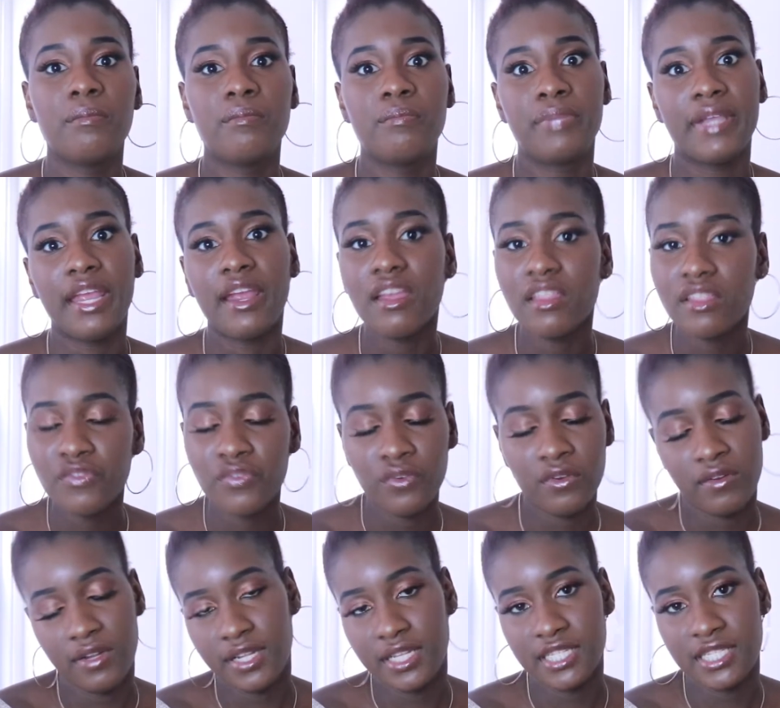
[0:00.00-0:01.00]
bear the
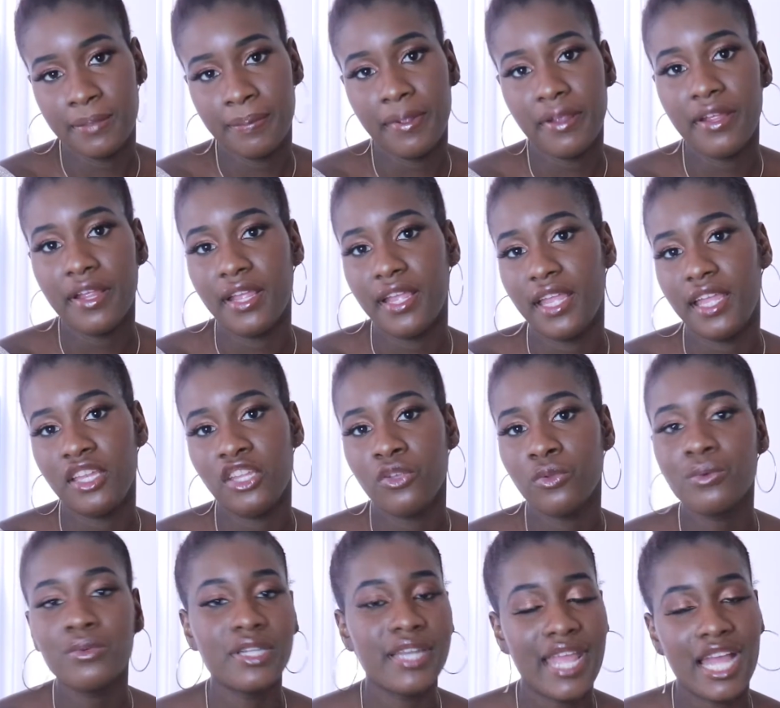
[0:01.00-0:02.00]
fruit of the spirit, and you
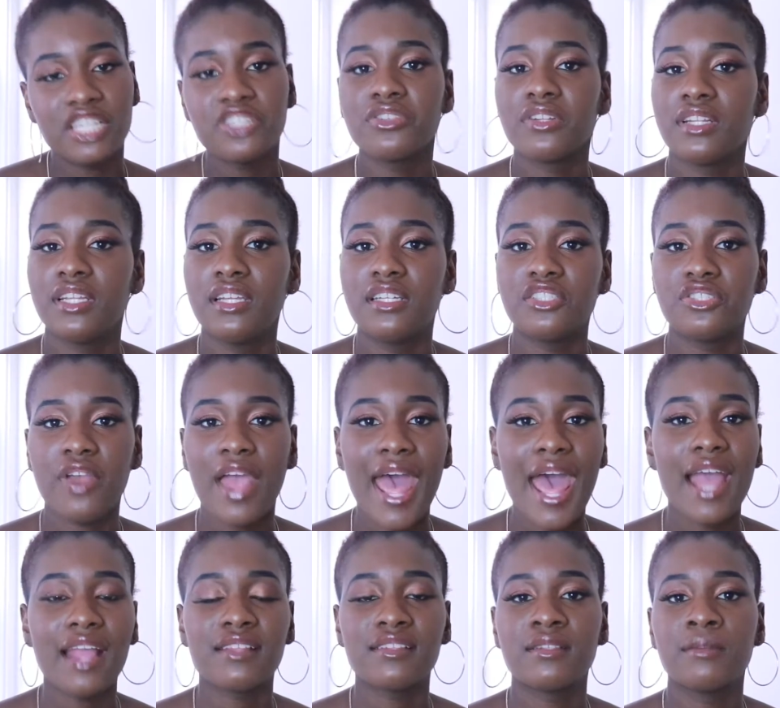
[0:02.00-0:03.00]
will naturally
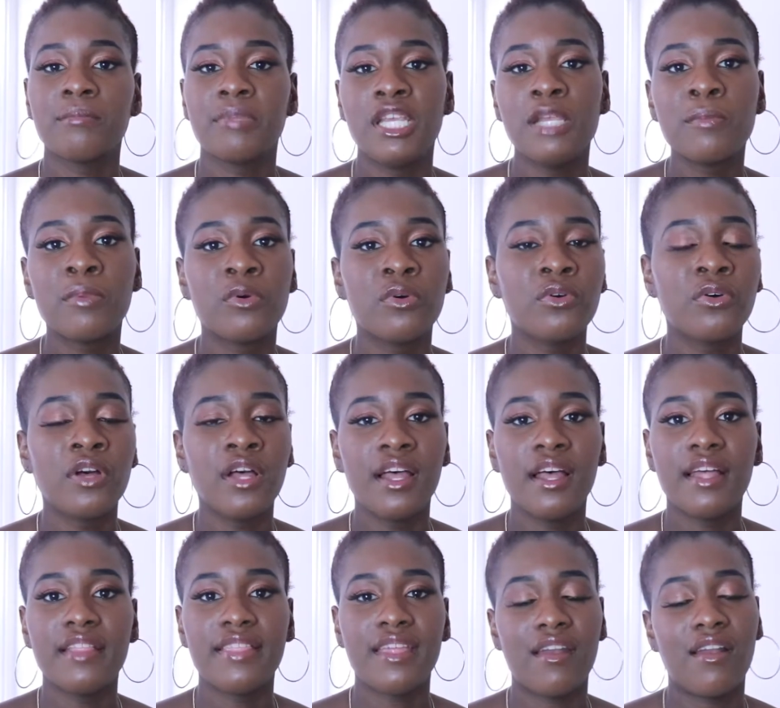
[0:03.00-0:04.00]
attract people
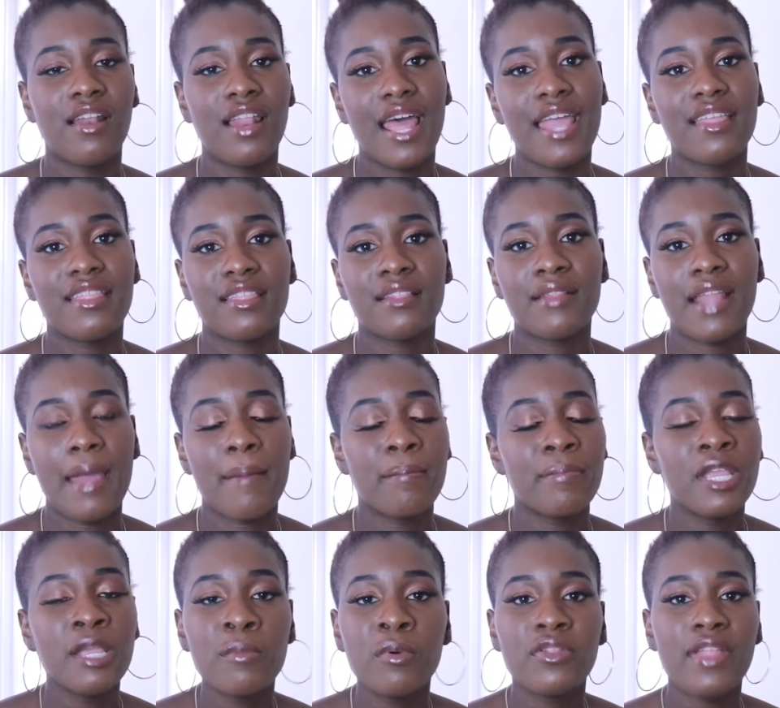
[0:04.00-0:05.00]
that are like that,
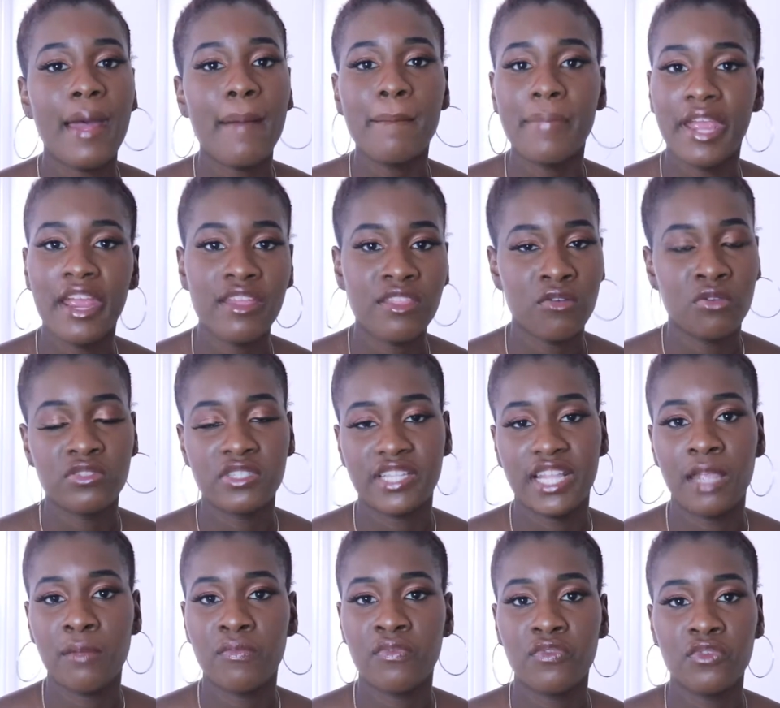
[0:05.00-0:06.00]
people that bear those
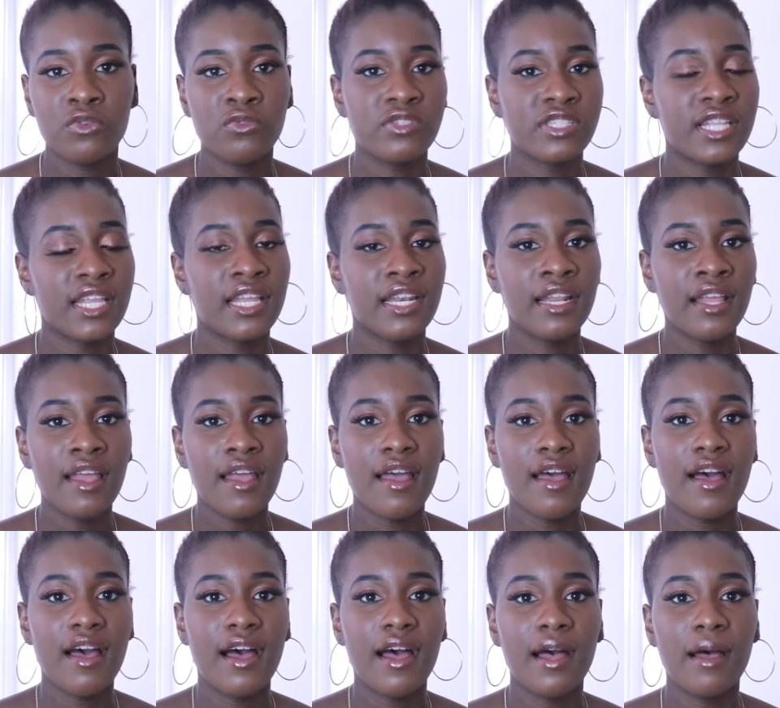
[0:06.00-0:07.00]
same fruits. And
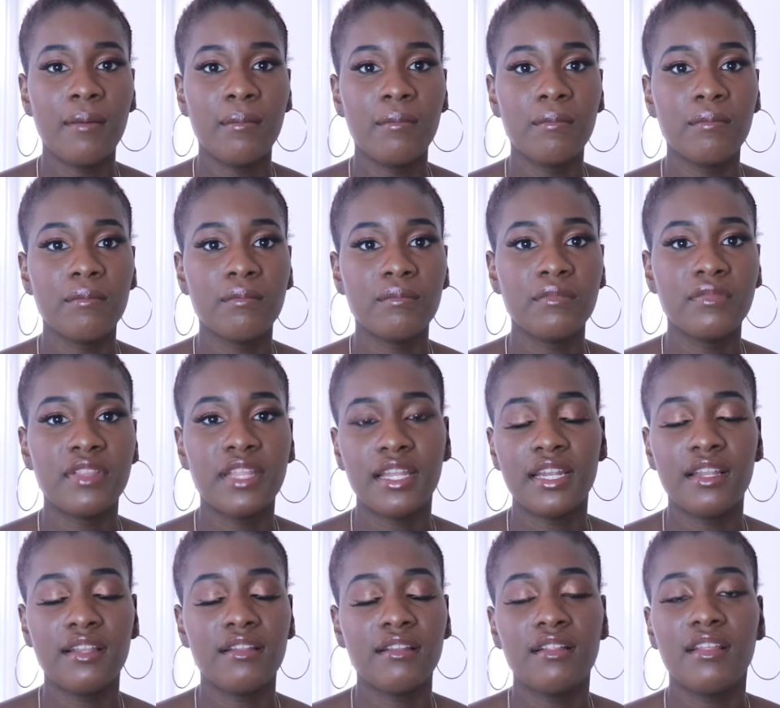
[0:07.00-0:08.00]

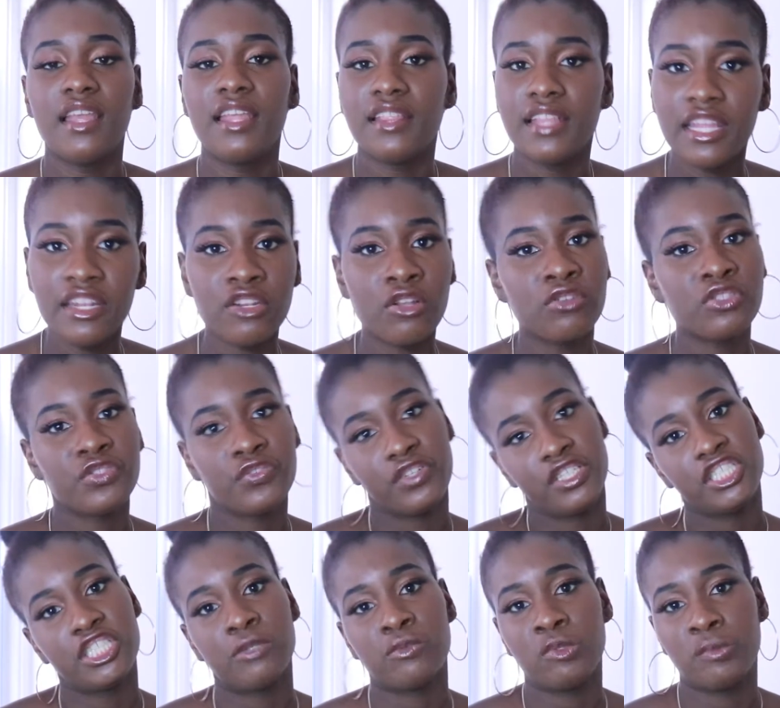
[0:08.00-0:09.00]
then those
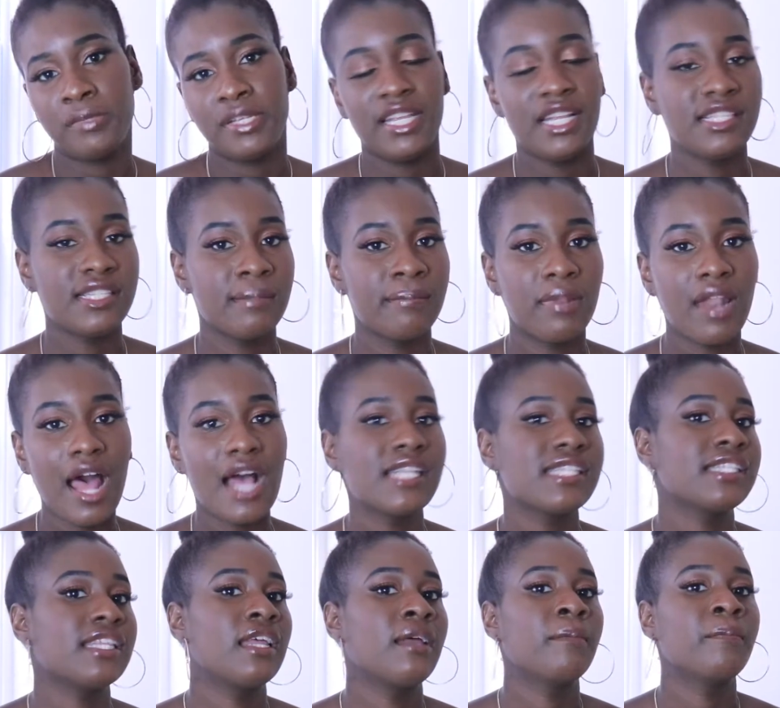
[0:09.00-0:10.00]
friendships will begin to
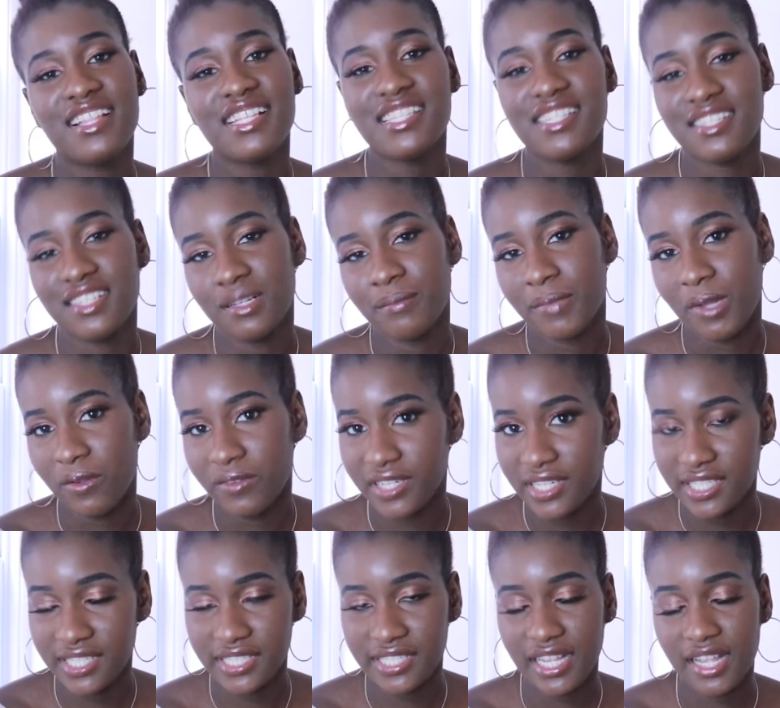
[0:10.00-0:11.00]
blossom. This is a
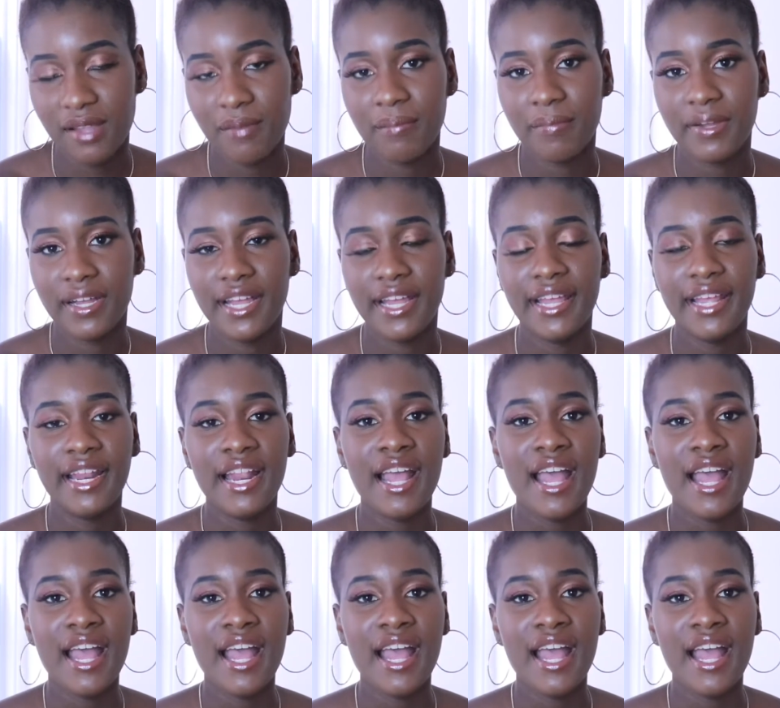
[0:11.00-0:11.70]
bonus tip, but